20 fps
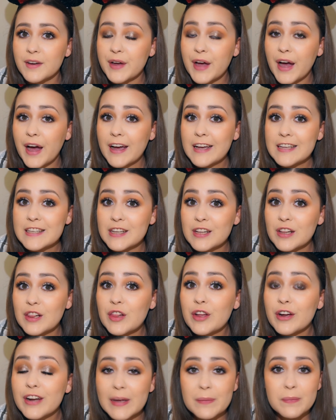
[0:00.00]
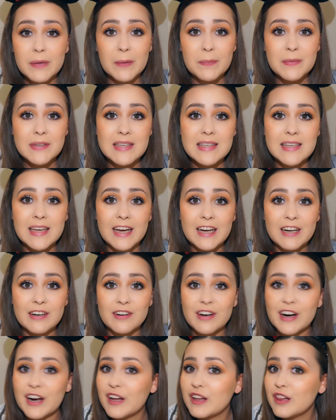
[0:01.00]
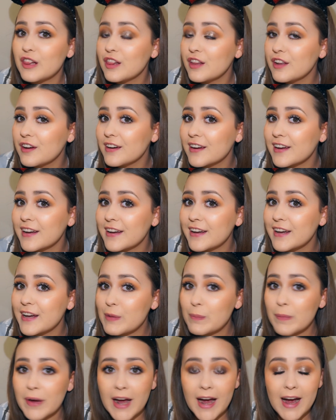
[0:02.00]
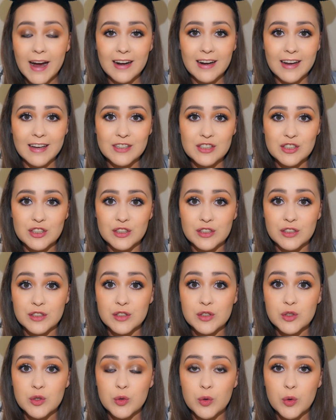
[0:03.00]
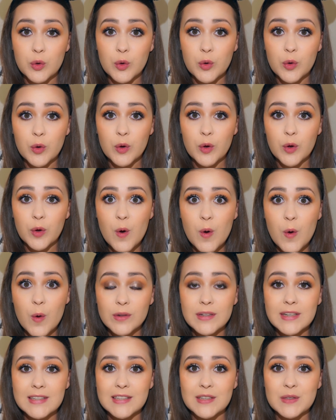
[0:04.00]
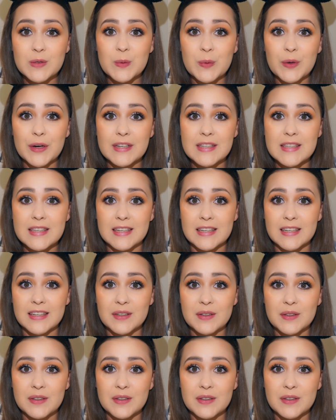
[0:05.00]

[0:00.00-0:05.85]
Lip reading: Guys, look at my mascara. Look at my eyelashes. This is crazy.